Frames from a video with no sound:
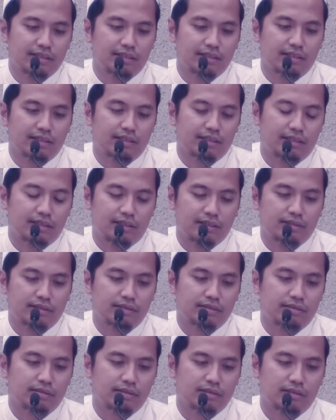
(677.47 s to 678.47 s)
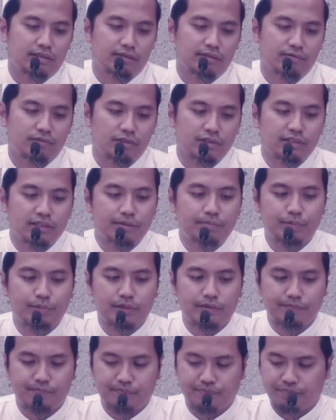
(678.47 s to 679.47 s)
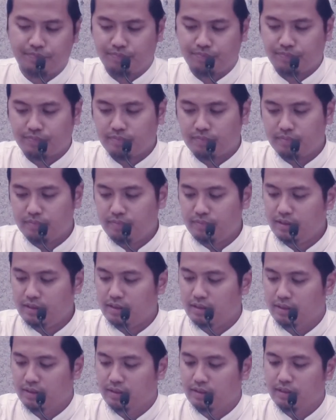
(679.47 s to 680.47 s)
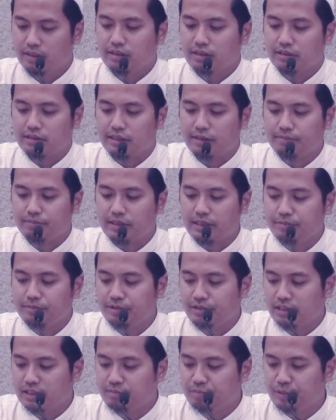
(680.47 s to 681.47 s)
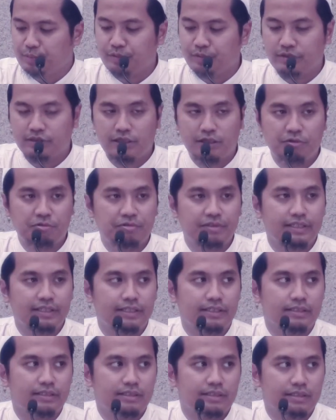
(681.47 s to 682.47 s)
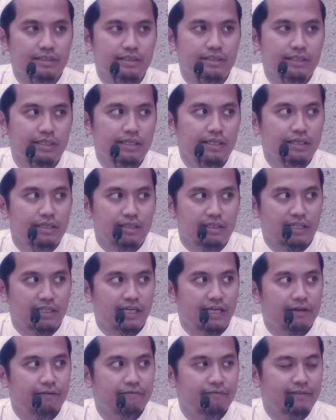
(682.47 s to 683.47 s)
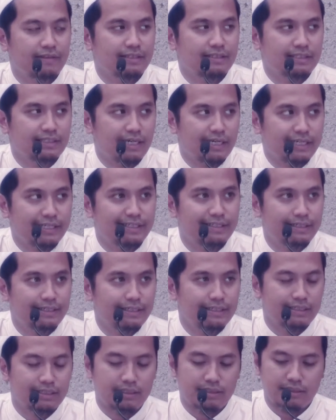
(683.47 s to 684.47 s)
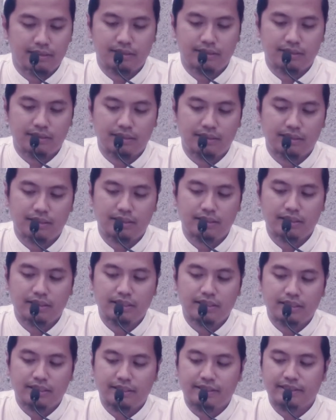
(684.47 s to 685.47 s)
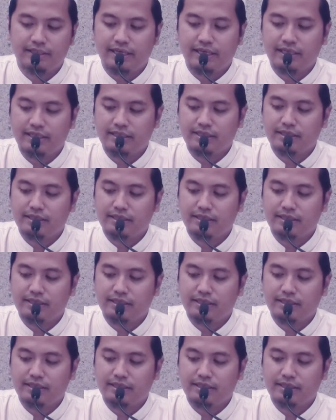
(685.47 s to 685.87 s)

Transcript: for example, sometimes young people nowadays, they have this idea that